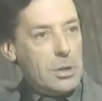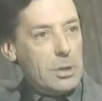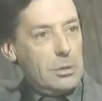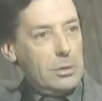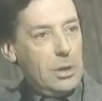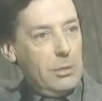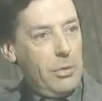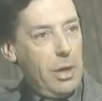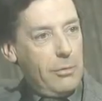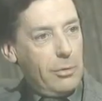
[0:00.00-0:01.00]
There's a good deal
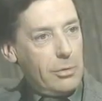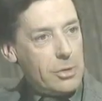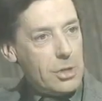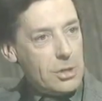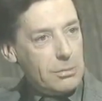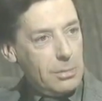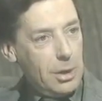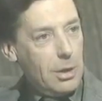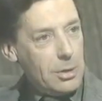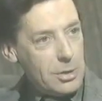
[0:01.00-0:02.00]
of therefore and since and
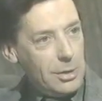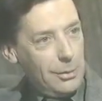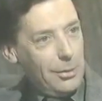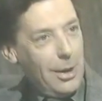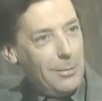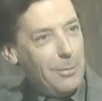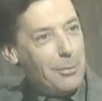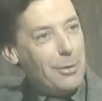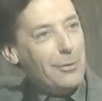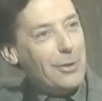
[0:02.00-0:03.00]
because, and it will now be
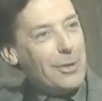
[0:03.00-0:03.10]
proved